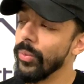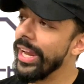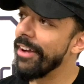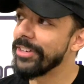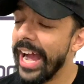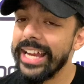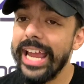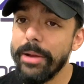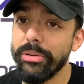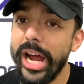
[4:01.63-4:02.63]
We have got
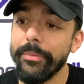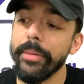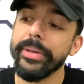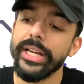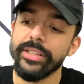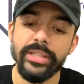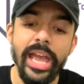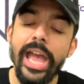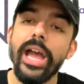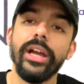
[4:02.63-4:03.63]
a problem because,
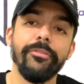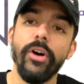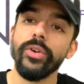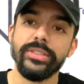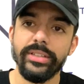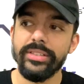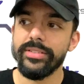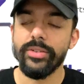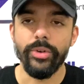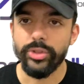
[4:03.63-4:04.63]
folks, this
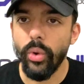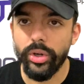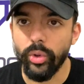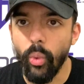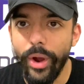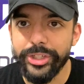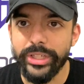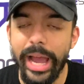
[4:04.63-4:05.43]
is a rhetorical question.